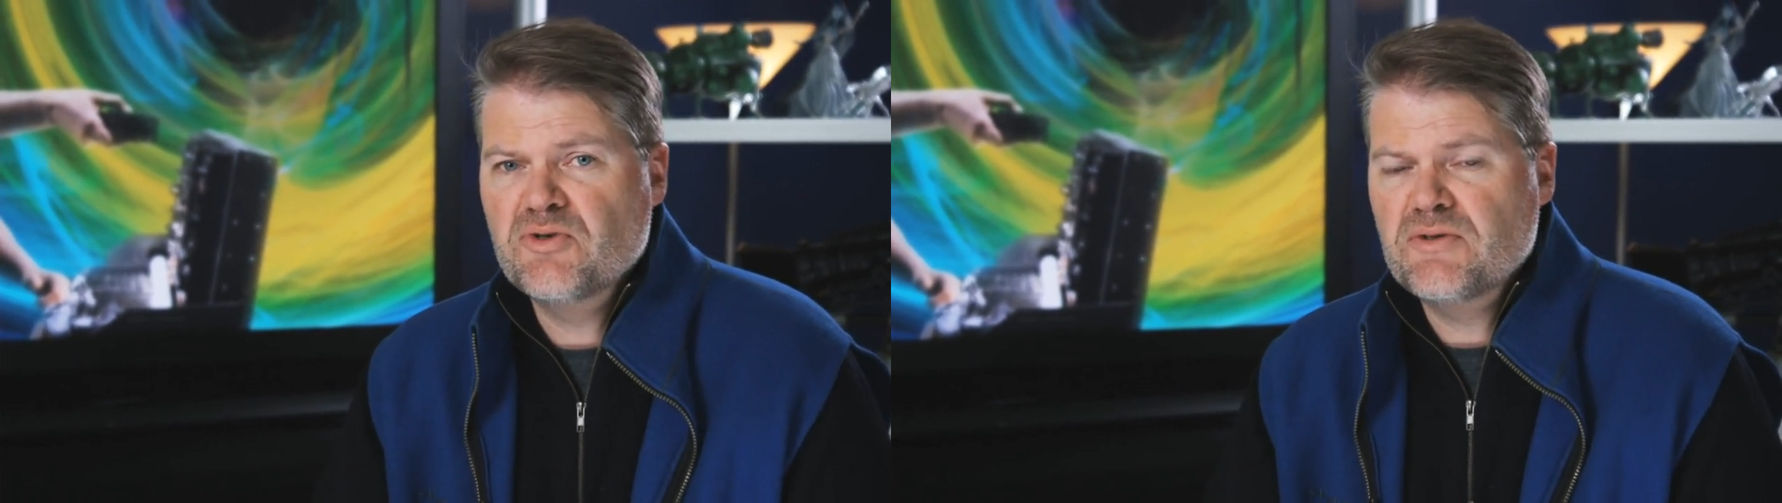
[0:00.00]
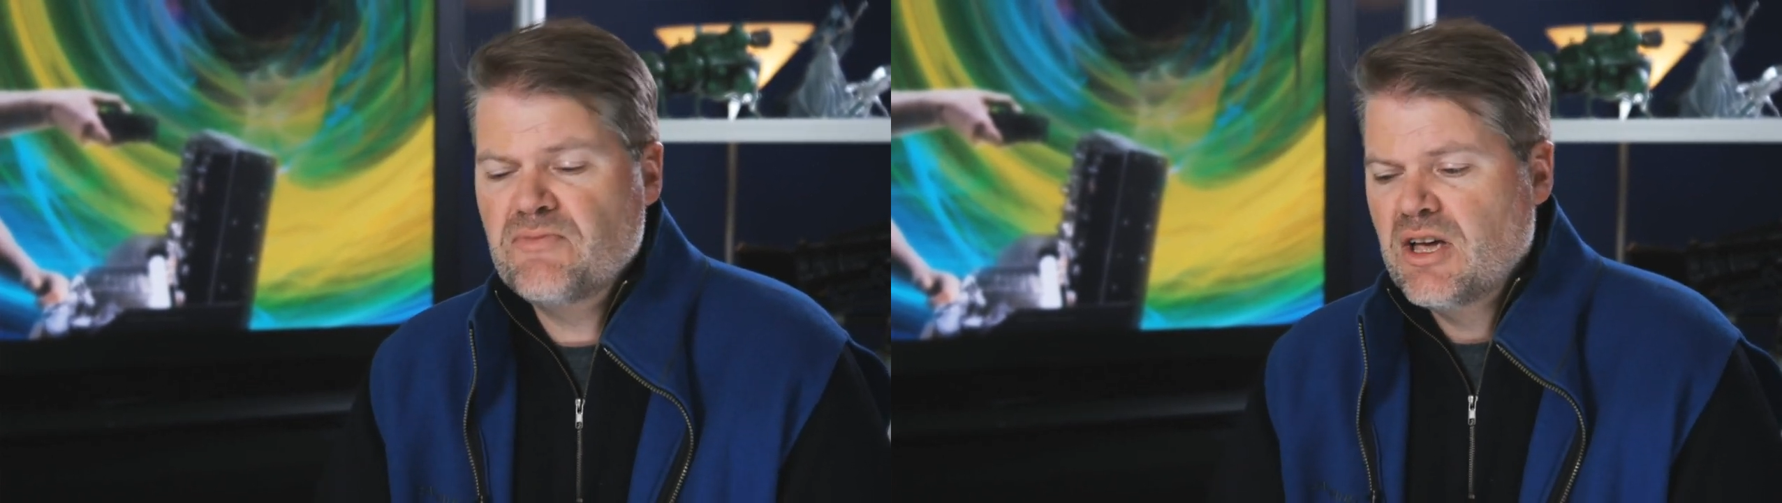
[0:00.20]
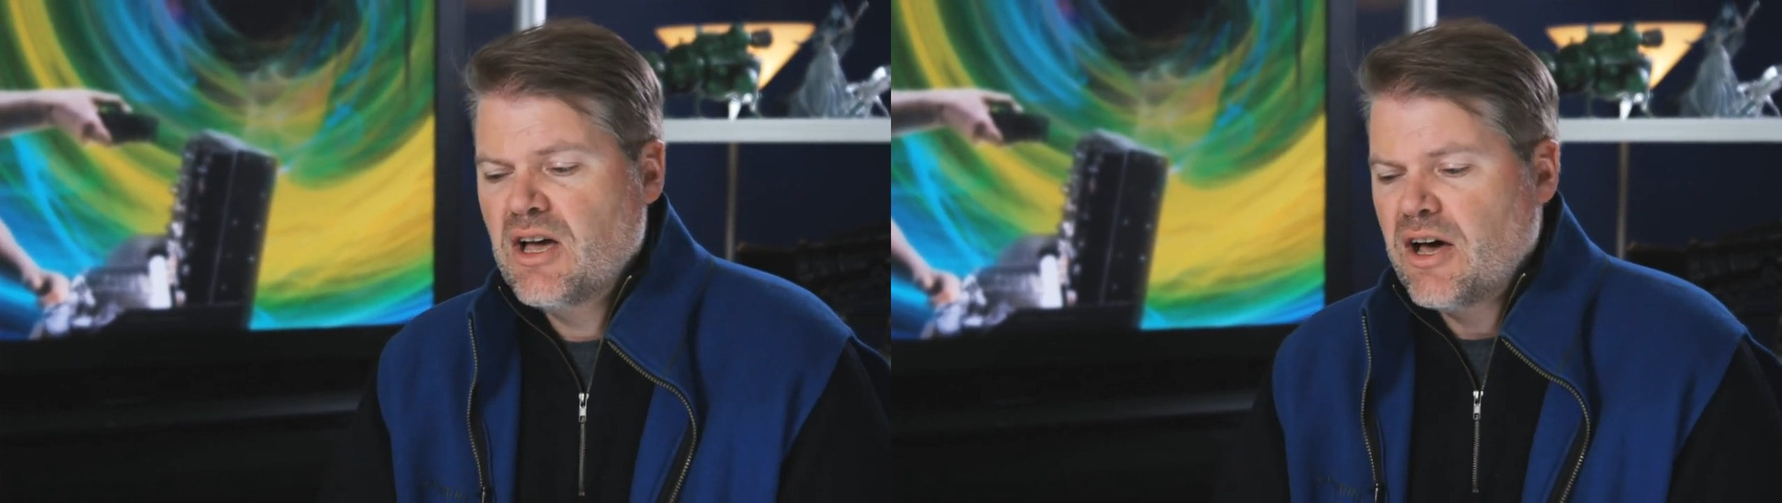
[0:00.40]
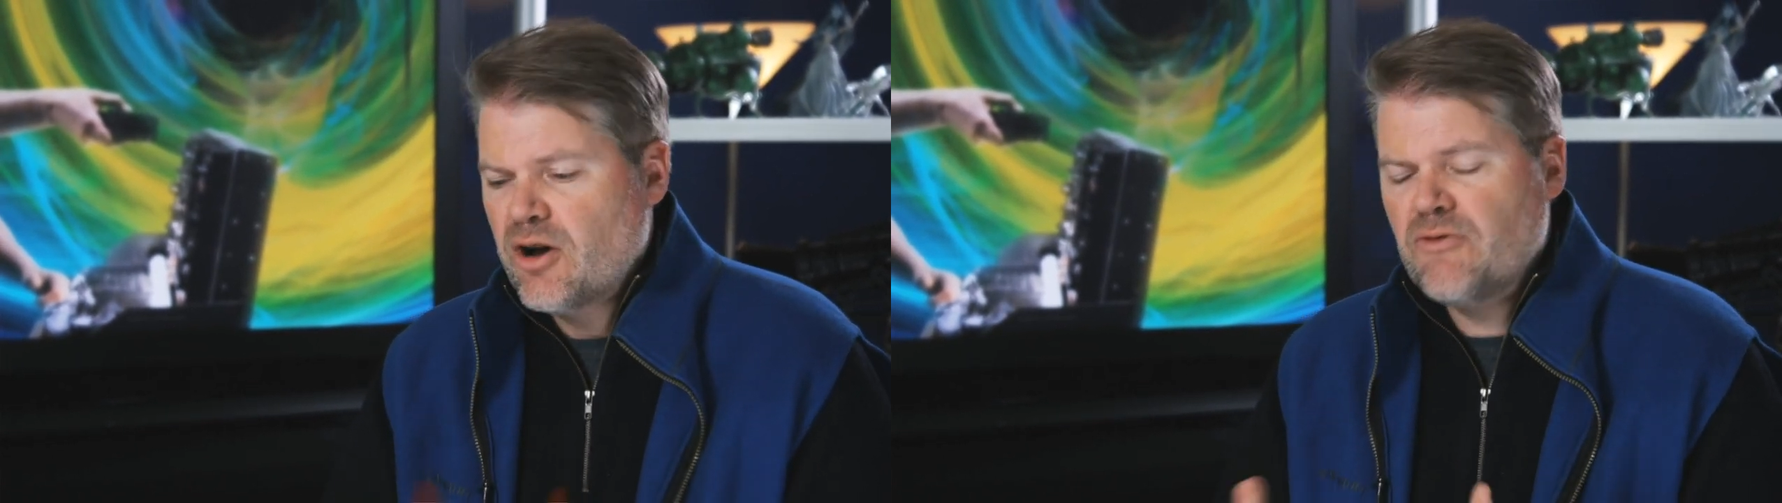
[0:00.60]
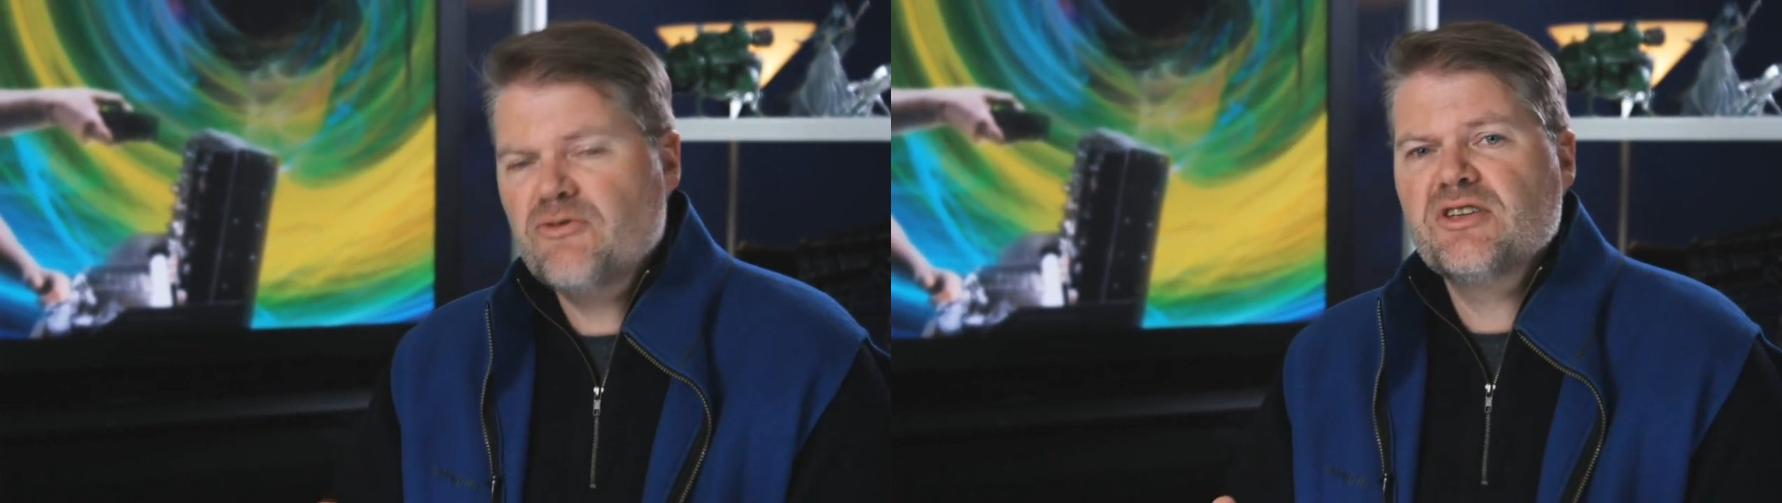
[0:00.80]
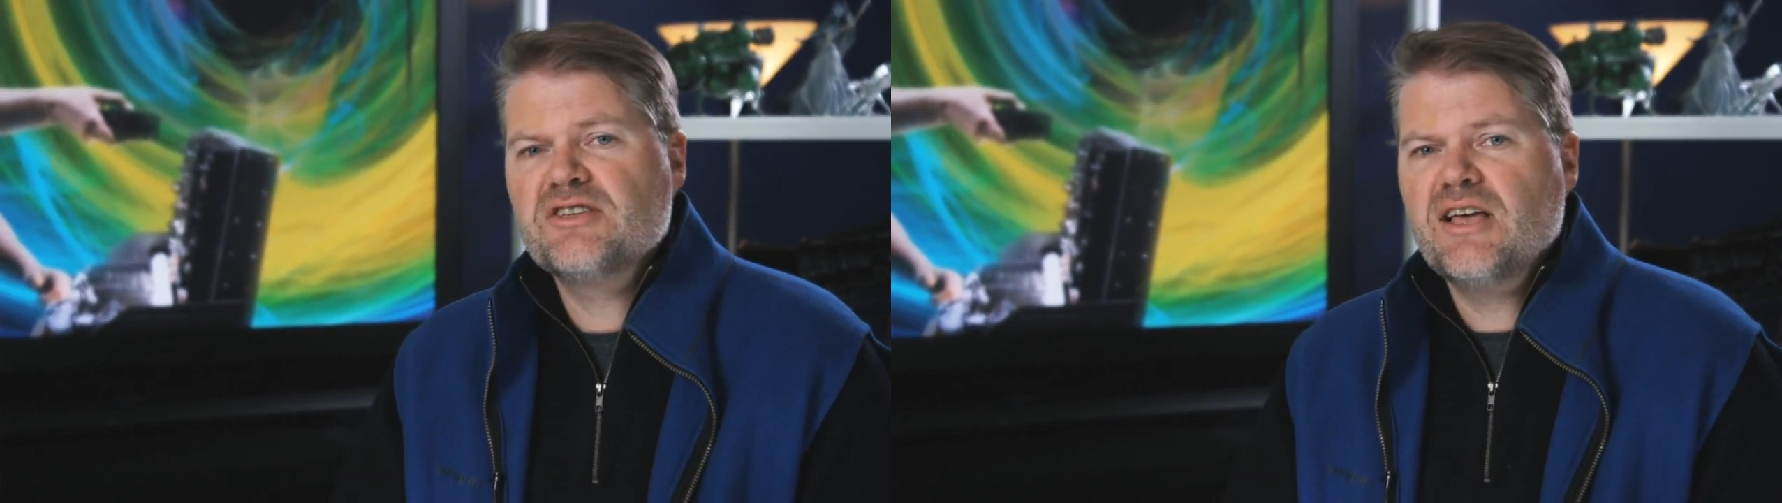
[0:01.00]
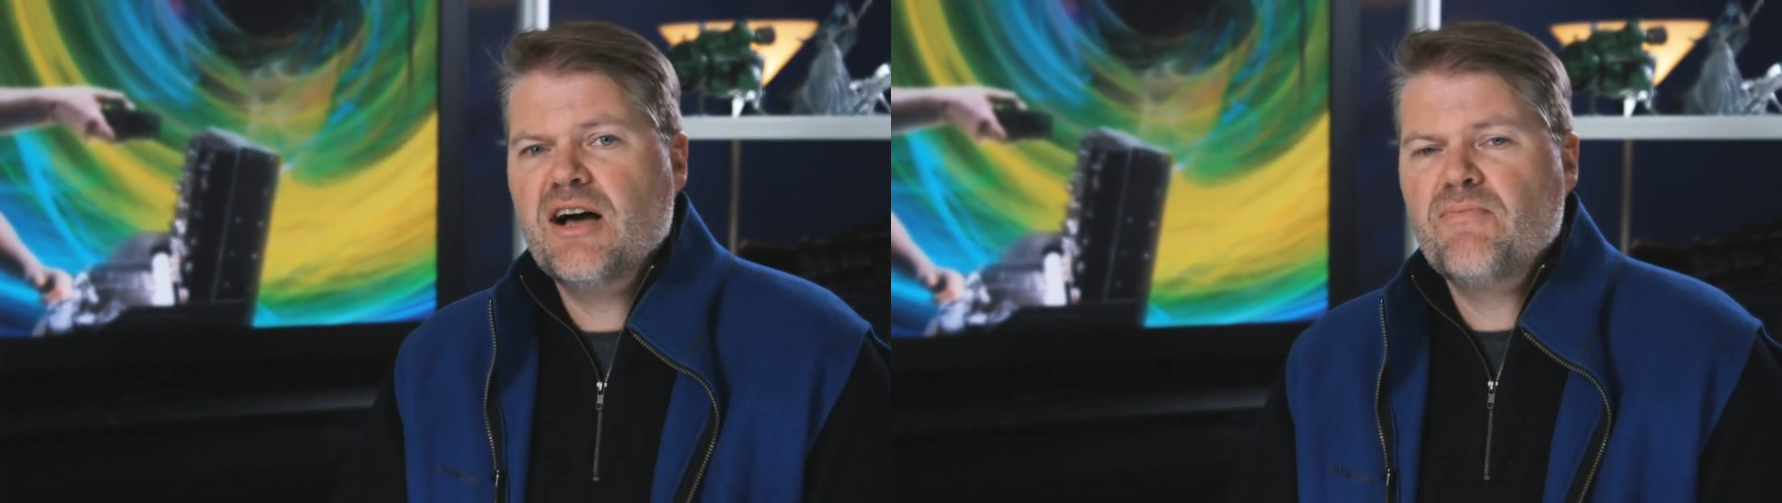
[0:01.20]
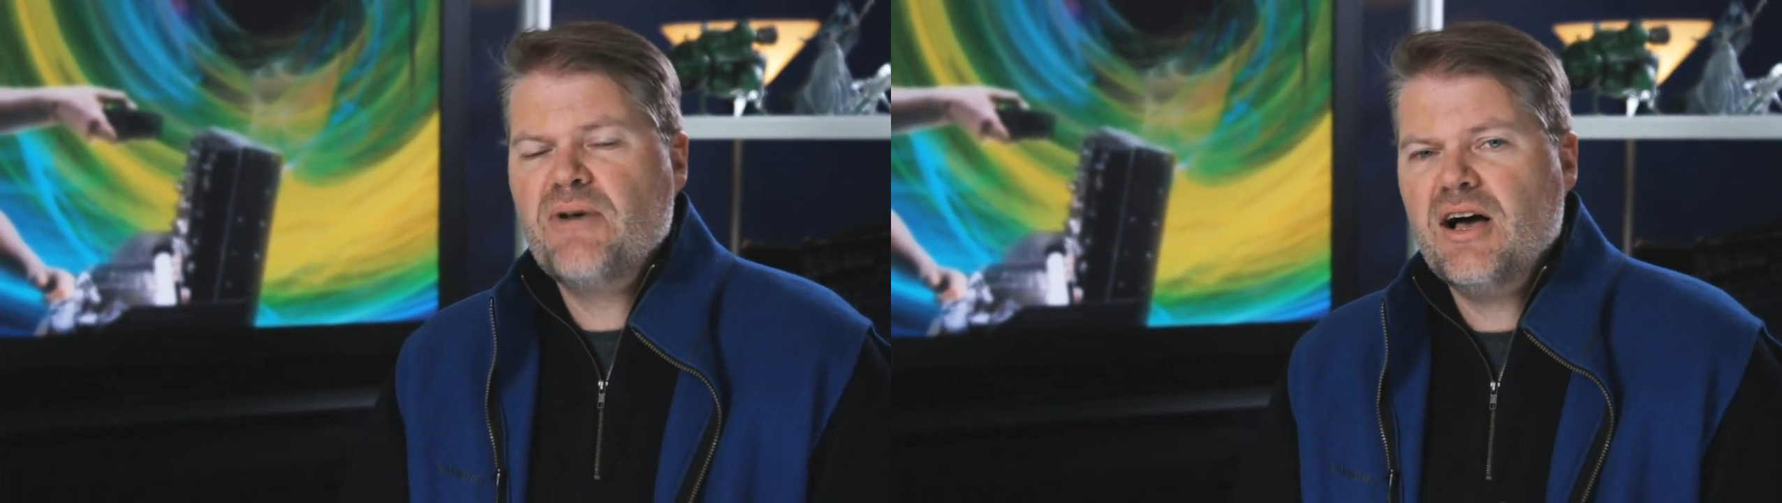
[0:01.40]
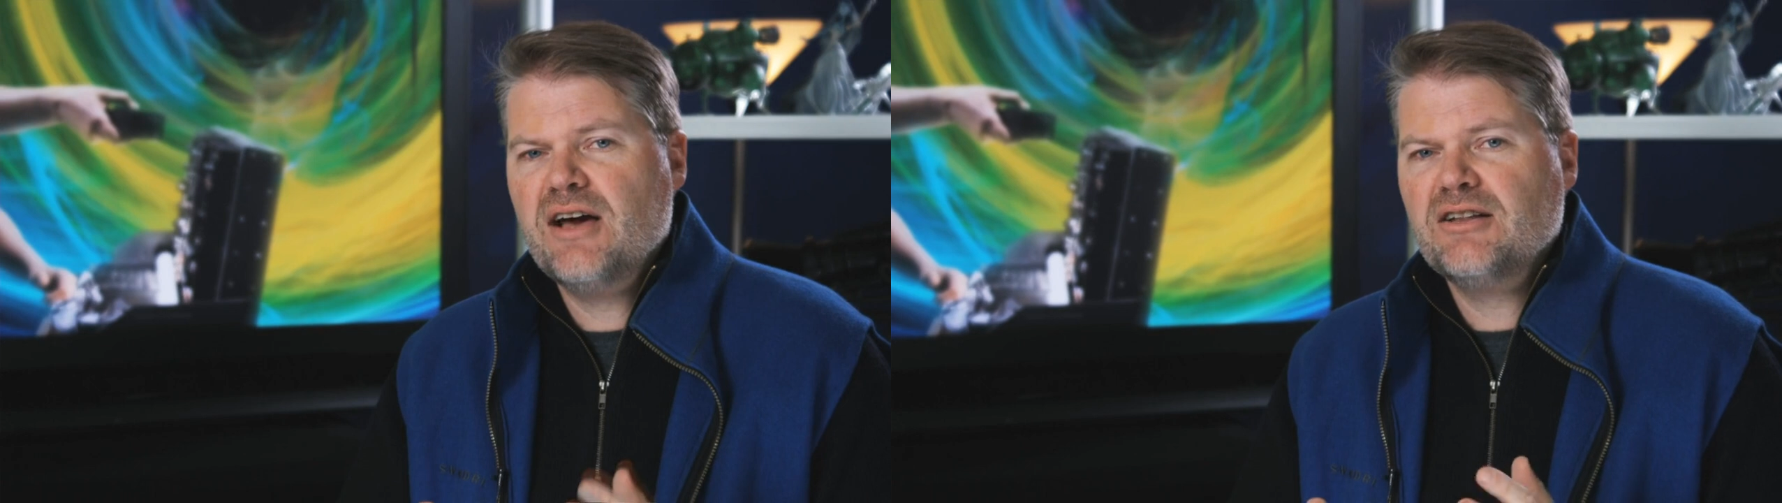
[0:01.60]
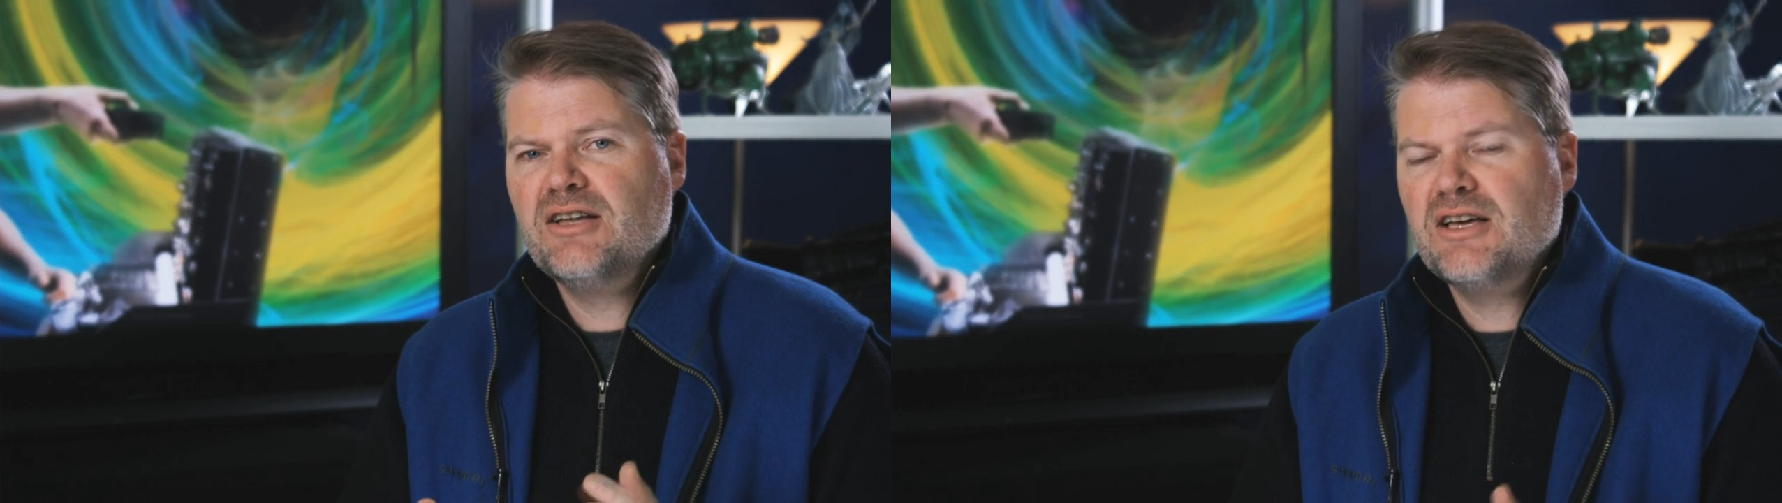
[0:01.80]
And I offer this now
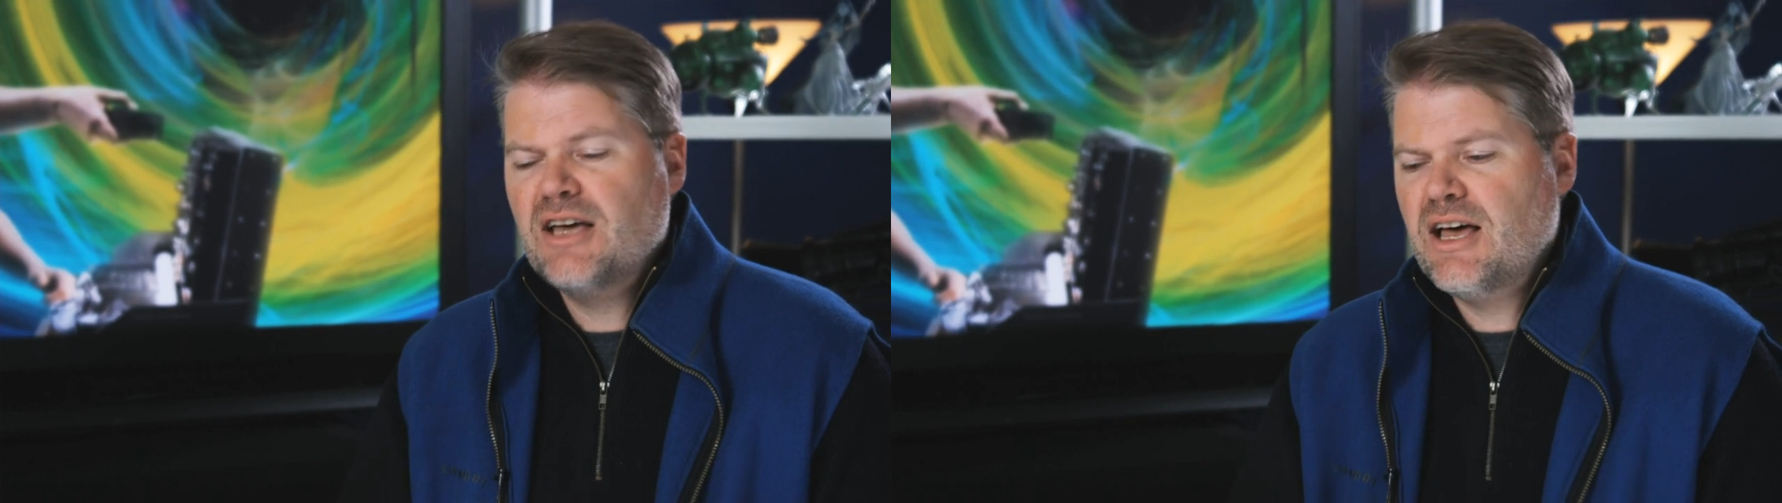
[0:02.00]
partly